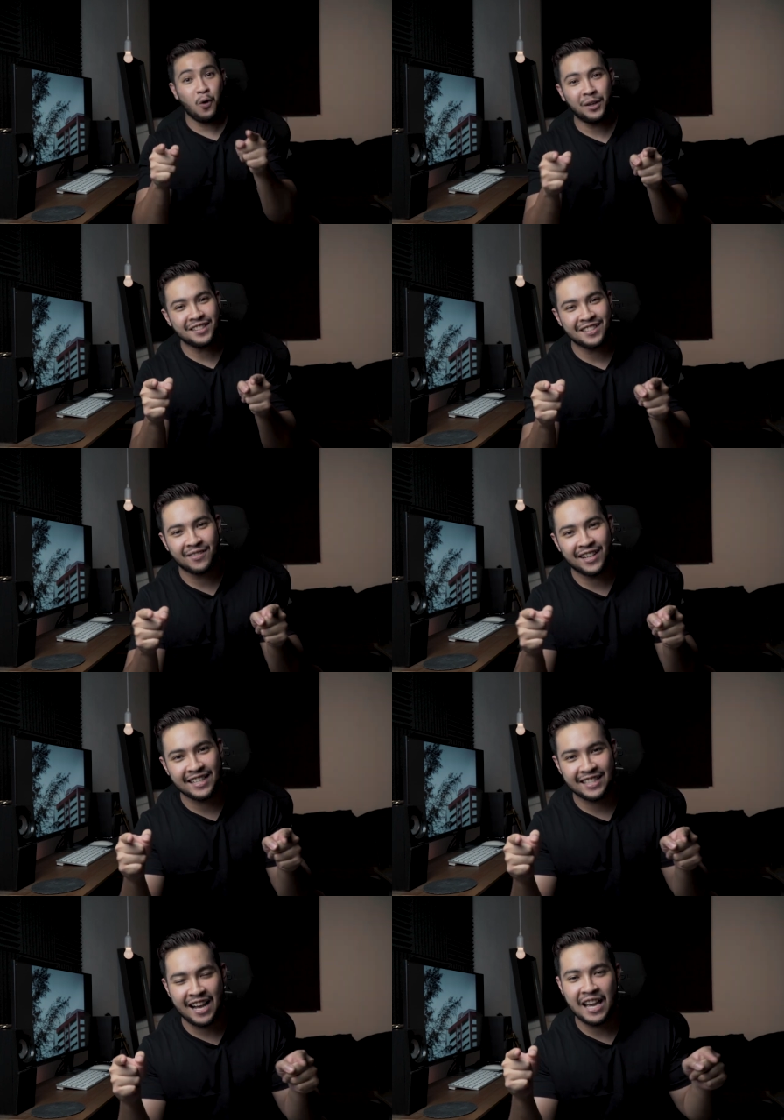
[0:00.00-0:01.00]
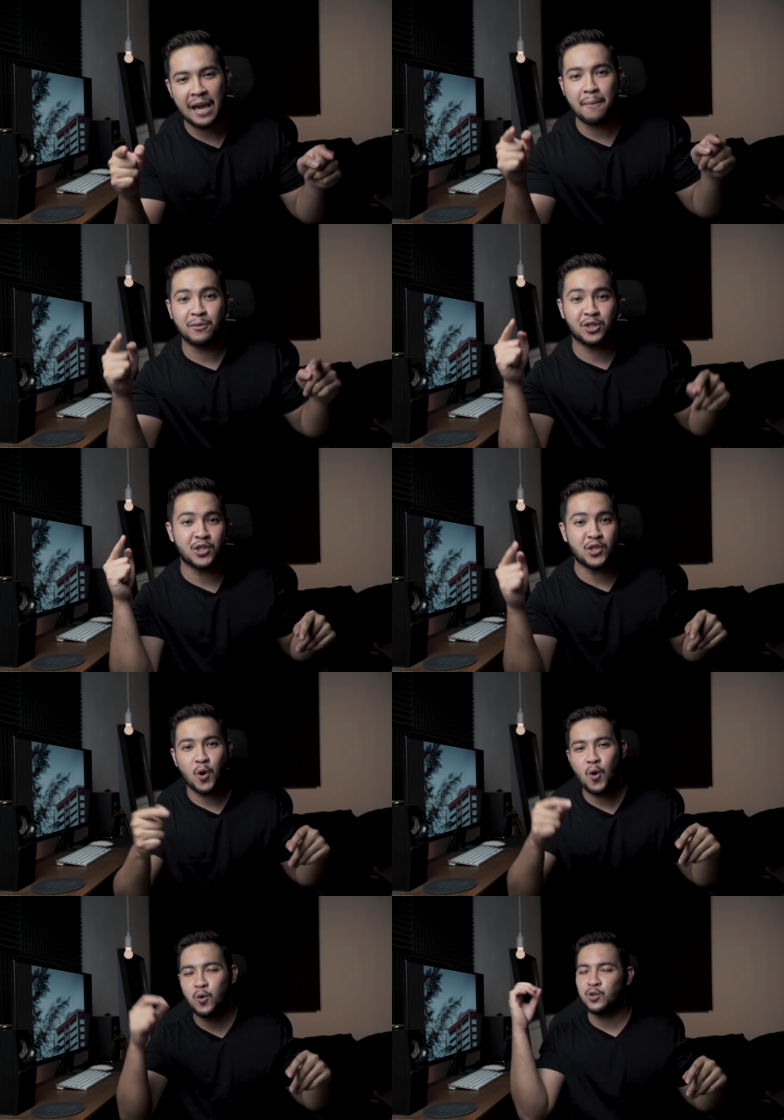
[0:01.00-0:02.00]
Yo, what is up guys? I am
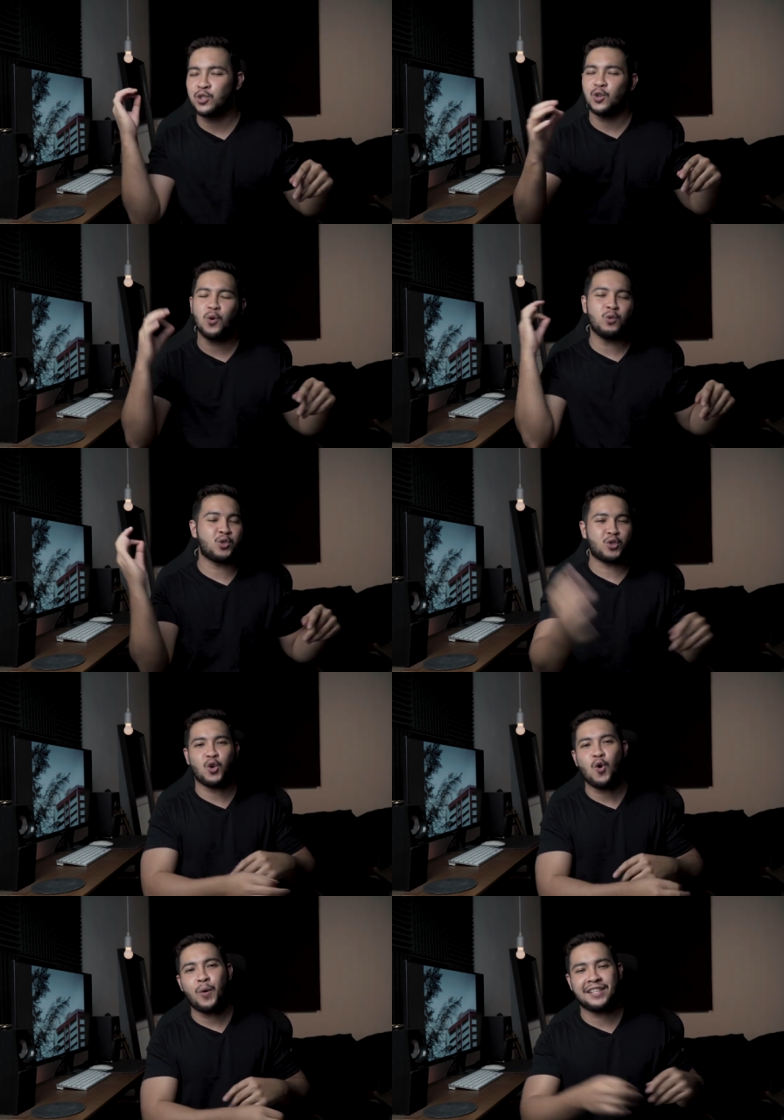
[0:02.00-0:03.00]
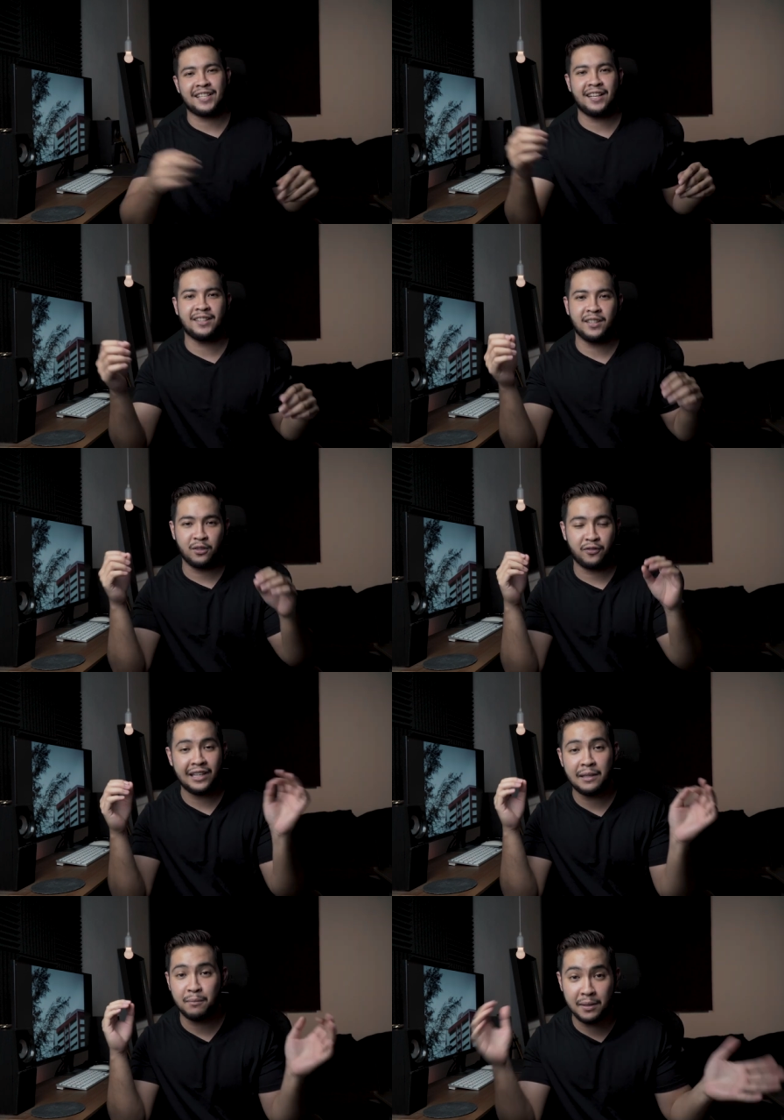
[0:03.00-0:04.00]
so excited to
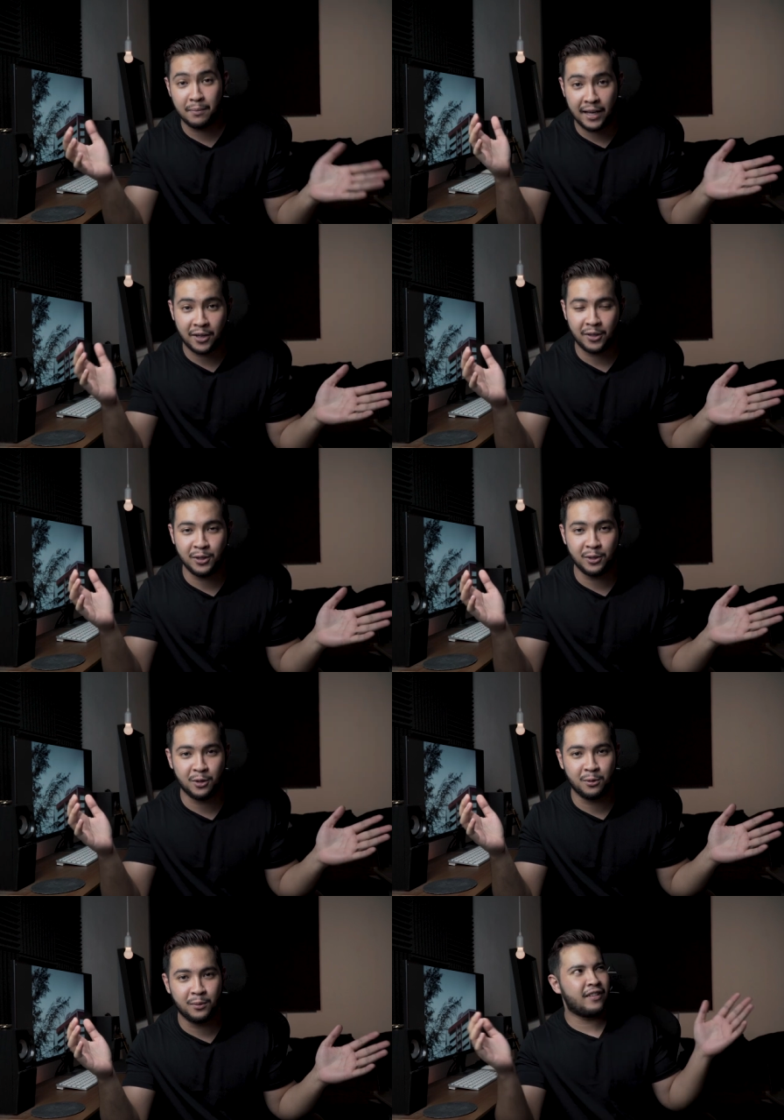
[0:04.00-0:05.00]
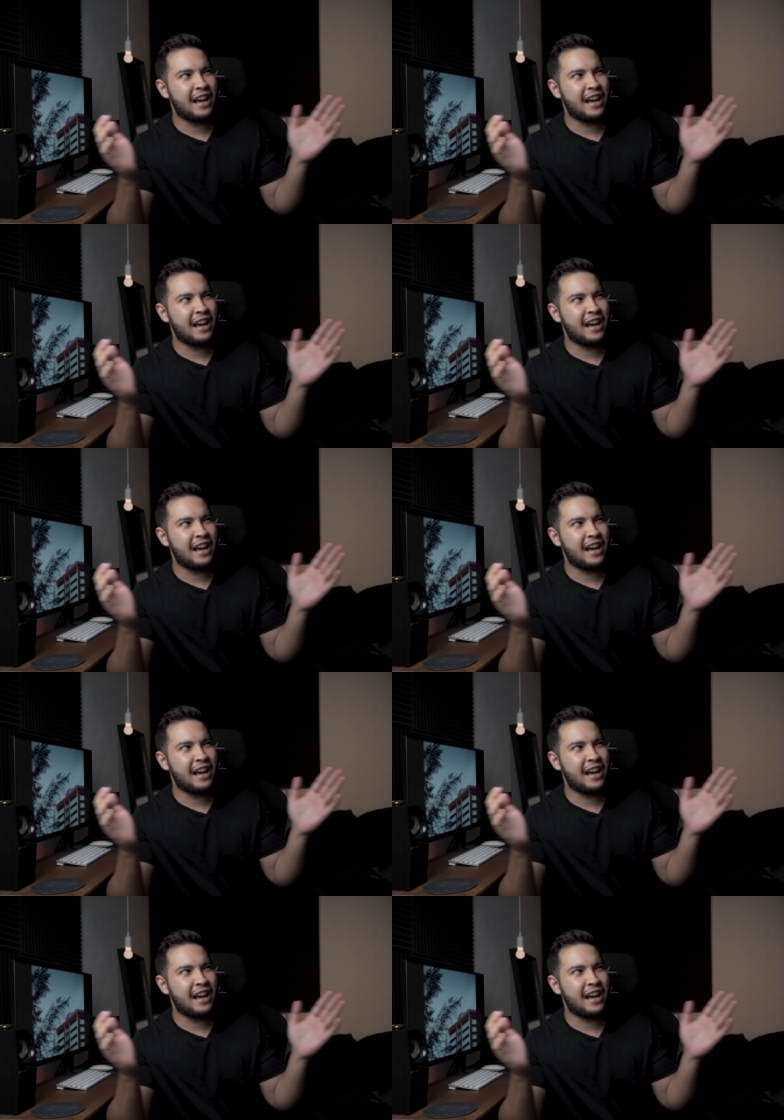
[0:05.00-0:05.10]
finally be back on YouTube.